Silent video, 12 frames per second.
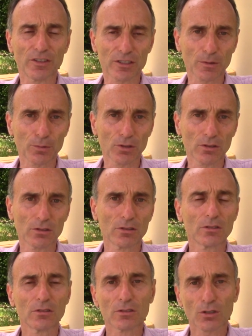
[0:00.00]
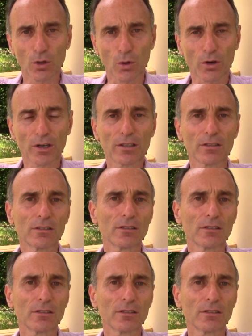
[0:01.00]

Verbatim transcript: visible, corn,